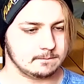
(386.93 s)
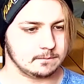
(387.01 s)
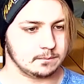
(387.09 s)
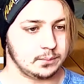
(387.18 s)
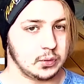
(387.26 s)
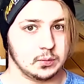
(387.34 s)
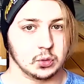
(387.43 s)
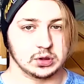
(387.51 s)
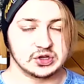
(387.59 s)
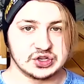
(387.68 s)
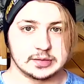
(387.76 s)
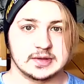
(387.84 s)
put more
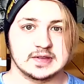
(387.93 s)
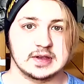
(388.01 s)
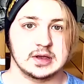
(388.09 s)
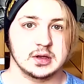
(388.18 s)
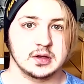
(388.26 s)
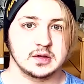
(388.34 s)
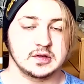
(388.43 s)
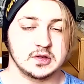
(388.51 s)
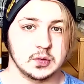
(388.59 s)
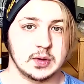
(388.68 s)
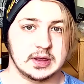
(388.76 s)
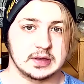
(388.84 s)
legitimacy to
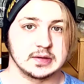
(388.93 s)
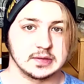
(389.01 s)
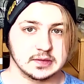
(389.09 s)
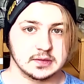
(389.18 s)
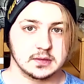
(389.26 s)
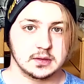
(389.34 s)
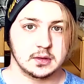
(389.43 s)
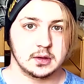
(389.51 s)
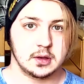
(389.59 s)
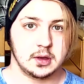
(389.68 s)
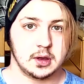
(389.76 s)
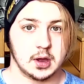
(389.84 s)
his
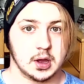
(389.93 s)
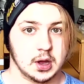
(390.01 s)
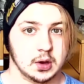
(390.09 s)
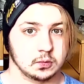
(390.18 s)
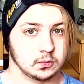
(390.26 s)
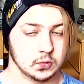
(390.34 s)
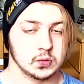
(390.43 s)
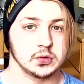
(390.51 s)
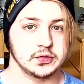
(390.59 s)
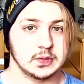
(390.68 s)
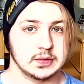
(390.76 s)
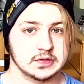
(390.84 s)
uh, rule,
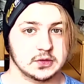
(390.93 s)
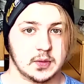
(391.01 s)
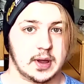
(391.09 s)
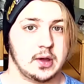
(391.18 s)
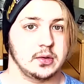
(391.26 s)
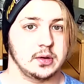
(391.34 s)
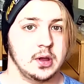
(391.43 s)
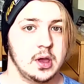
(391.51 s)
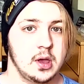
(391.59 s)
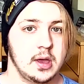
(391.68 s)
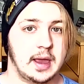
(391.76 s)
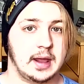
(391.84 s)
to his crown,
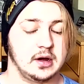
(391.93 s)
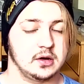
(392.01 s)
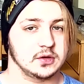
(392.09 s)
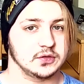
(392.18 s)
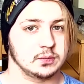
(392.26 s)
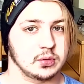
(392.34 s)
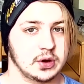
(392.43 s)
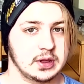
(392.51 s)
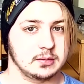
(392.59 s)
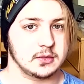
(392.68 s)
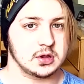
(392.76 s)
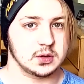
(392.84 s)
and it also brought
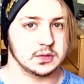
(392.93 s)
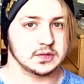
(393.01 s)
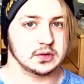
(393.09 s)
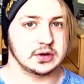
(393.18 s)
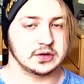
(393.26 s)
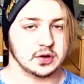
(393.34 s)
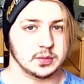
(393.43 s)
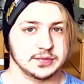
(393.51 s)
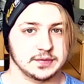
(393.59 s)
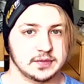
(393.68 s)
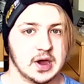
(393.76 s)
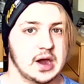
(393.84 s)
him closer in terms
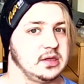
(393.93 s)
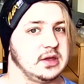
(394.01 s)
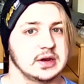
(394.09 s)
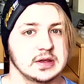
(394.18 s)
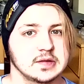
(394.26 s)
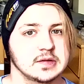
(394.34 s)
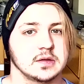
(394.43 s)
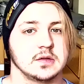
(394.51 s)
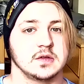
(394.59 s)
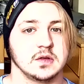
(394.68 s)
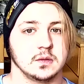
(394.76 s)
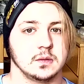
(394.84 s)
of godliness
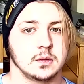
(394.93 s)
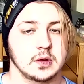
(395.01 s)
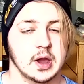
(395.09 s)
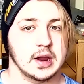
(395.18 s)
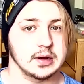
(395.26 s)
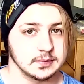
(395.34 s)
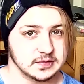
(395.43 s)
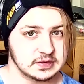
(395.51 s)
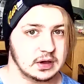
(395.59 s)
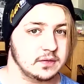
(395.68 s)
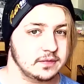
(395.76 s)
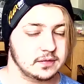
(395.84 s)
to God
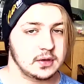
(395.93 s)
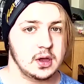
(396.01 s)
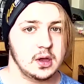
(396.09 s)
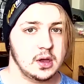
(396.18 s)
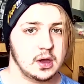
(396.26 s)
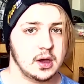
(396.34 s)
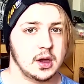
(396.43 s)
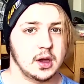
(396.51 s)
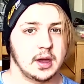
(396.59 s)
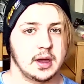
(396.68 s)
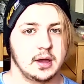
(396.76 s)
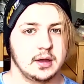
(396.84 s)
Himself,
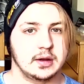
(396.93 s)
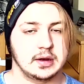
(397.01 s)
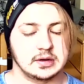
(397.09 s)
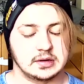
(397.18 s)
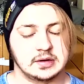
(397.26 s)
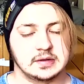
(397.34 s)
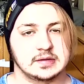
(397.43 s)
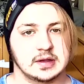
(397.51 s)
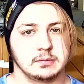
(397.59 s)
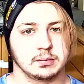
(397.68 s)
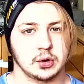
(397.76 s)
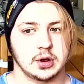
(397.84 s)
uh, and
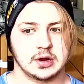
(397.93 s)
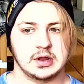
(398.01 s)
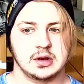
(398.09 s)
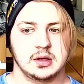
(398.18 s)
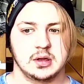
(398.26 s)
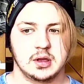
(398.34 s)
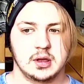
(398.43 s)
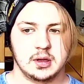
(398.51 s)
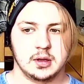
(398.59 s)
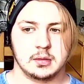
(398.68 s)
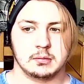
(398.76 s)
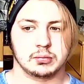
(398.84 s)
instead brought it,
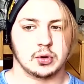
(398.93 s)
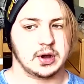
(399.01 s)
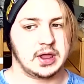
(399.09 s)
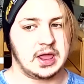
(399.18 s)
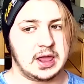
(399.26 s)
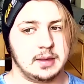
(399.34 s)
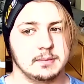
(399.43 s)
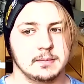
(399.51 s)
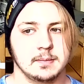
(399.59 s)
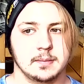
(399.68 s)
brought him